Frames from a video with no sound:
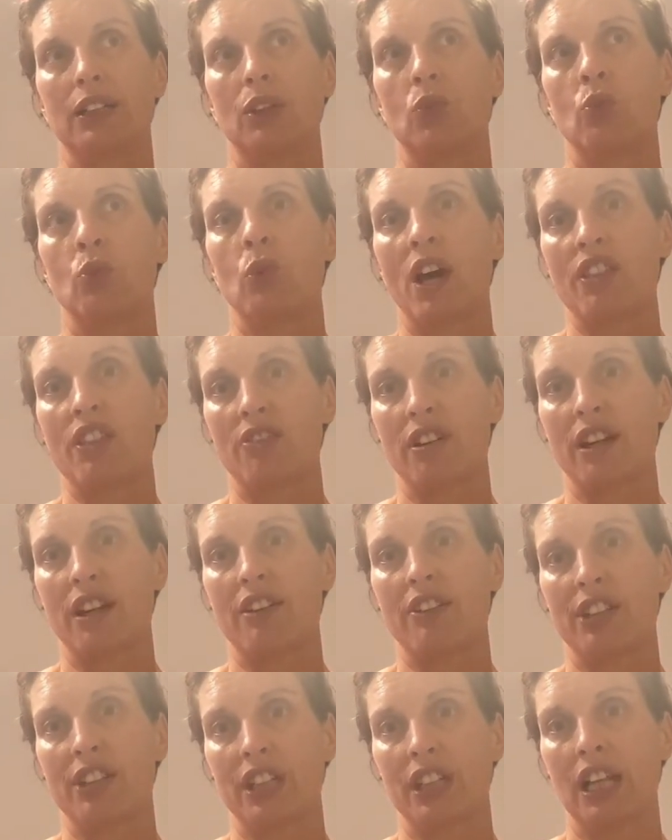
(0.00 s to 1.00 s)
Whether
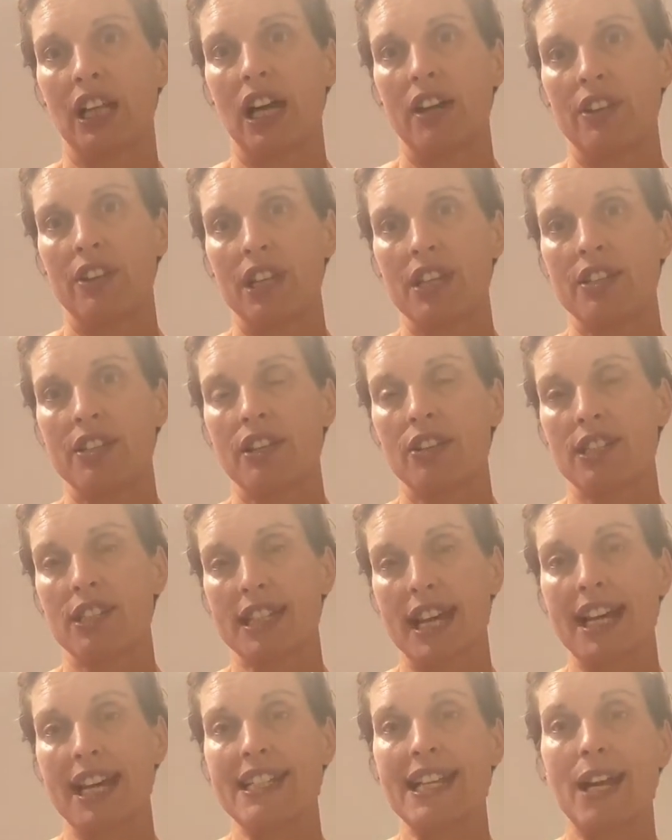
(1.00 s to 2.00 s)
I'll think like this on
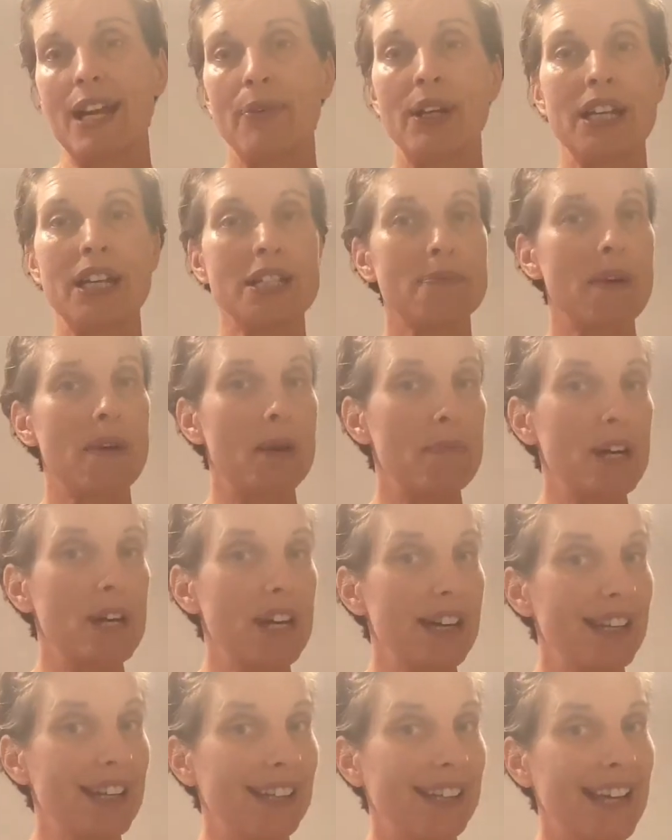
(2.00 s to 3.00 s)
Saturday when it's my
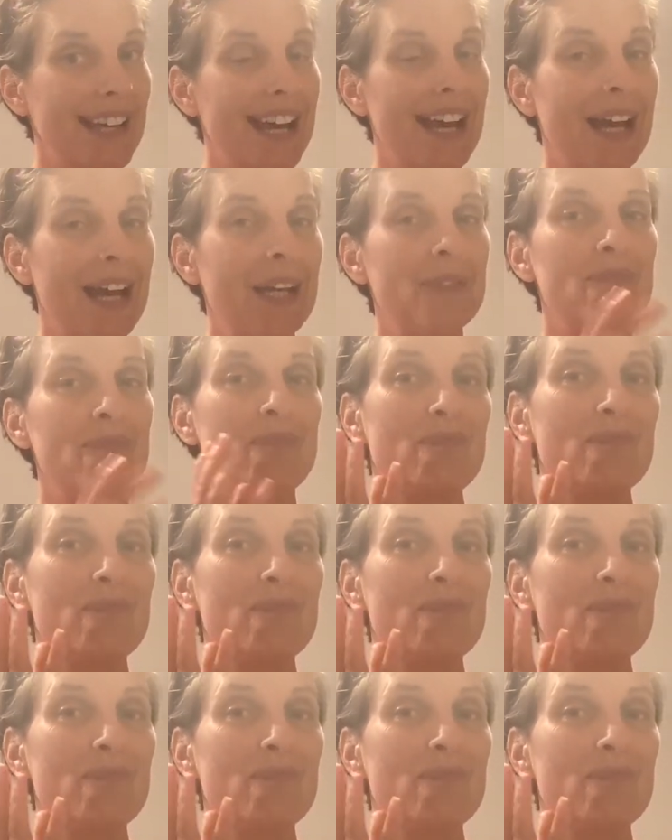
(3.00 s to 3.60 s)
birthday,